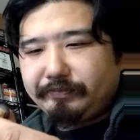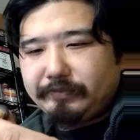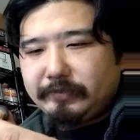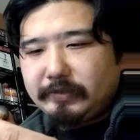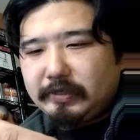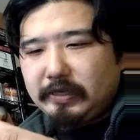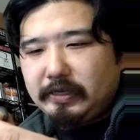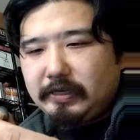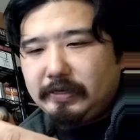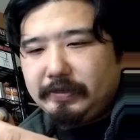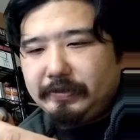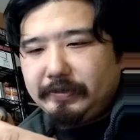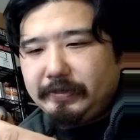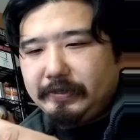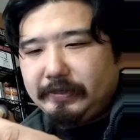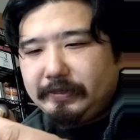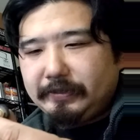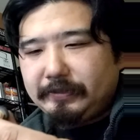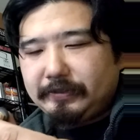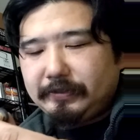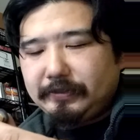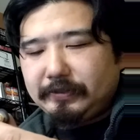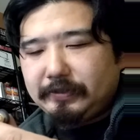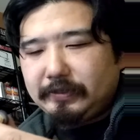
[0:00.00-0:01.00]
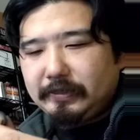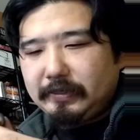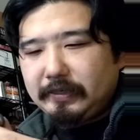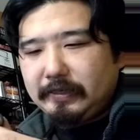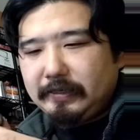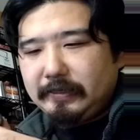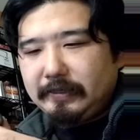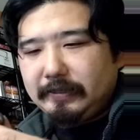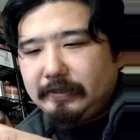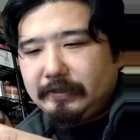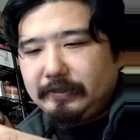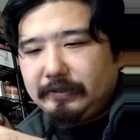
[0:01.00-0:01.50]
on this
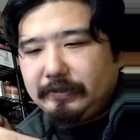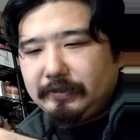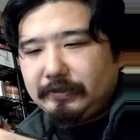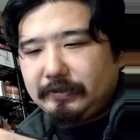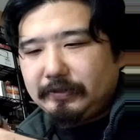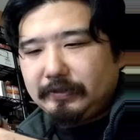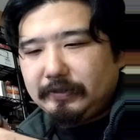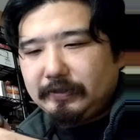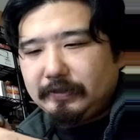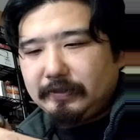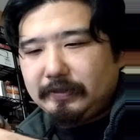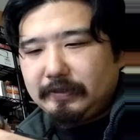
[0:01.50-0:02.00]
is